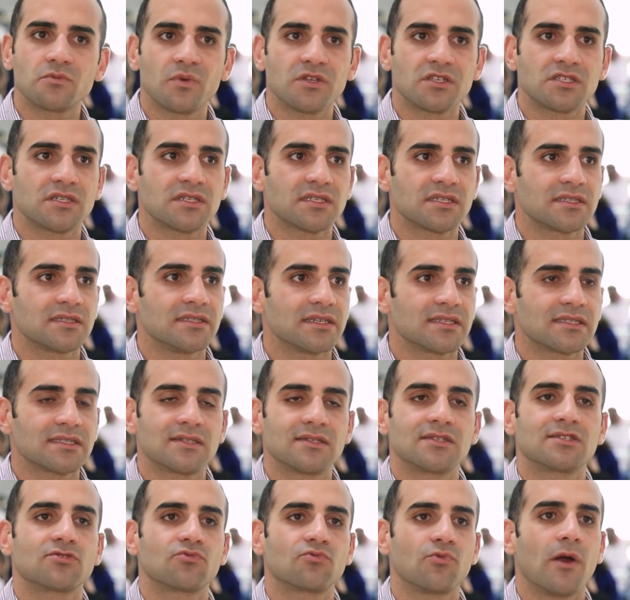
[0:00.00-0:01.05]
business that's
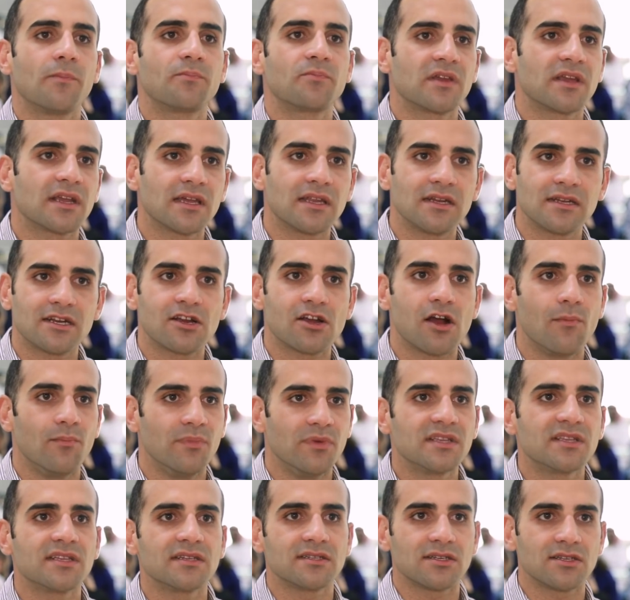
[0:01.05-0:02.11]
disrupting an
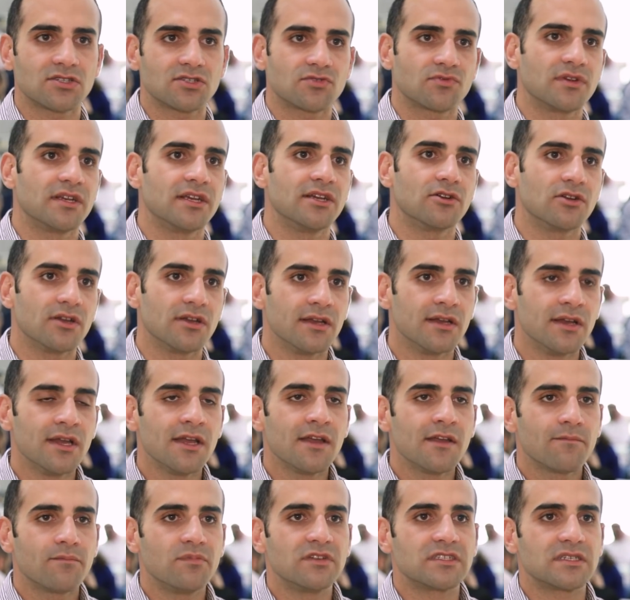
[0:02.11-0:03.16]
incumbent industry or a
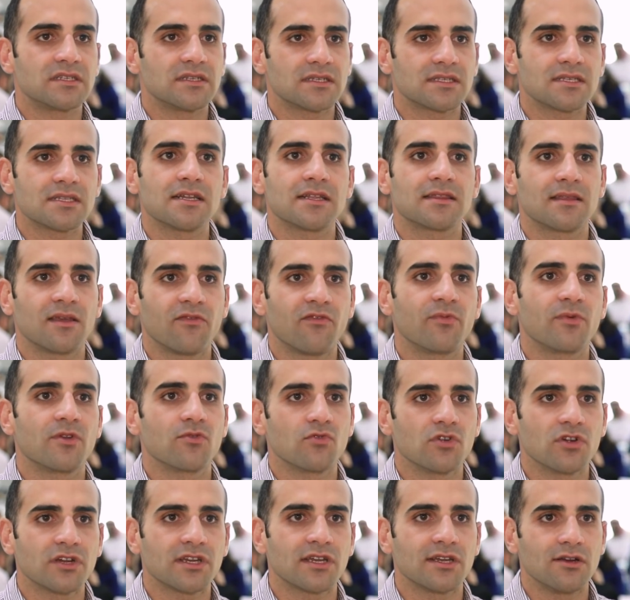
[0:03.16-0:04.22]
business that they've been
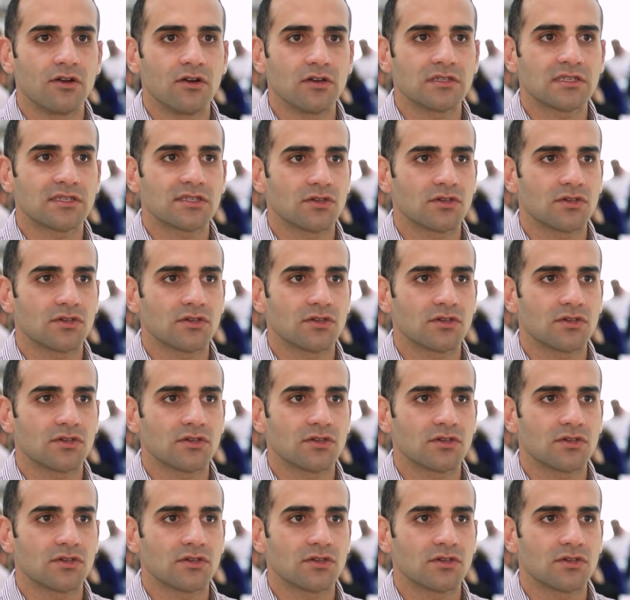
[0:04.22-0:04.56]
working on.